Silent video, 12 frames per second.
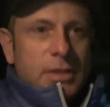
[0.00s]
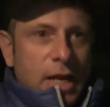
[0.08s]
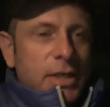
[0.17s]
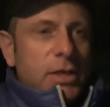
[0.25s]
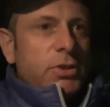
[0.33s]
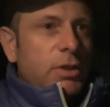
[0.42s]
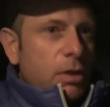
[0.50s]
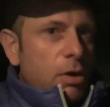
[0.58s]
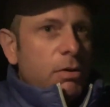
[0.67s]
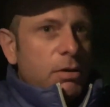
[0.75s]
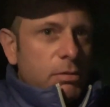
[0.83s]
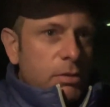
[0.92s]
10 years
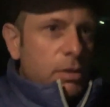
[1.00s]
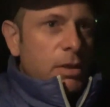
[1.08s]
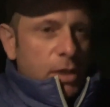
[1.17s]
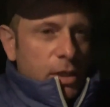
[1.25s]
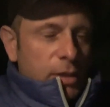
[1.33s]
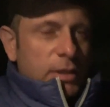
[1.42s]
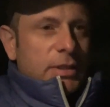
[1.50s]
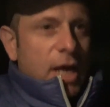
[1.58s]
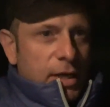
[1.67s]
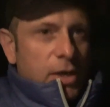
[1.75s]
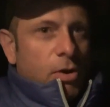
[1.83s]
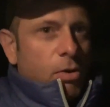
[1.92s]
ago, and
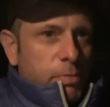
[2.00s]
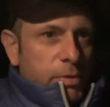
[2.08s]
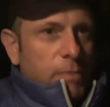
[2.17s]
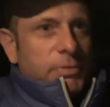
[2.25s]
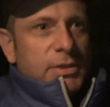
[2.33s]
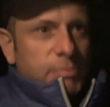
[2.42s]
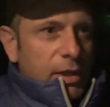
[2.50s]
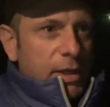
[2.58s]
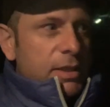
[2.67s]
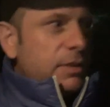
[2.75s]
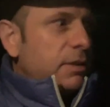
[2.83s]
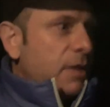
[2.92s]
decided to open up this
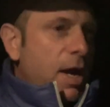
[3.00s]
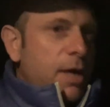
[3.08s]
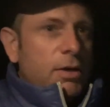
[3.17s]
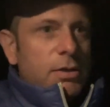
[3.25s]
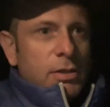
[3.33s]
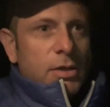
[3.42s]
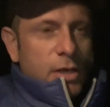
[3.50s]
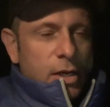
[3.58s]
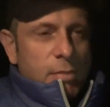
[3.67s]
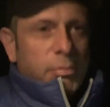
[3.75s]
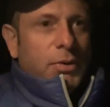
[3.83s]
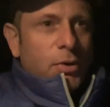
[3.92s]
place and hire
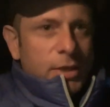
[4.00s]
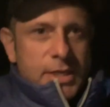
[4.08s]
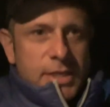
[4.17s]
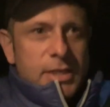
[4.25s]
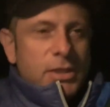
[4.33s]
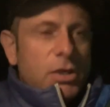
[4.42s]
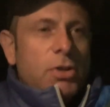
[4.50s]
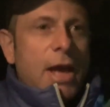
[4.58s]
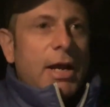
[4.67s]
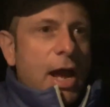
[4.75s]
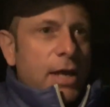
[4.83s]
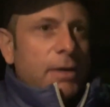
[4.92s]
employees. You know
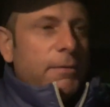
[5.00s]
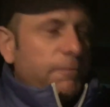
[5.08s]
that guy.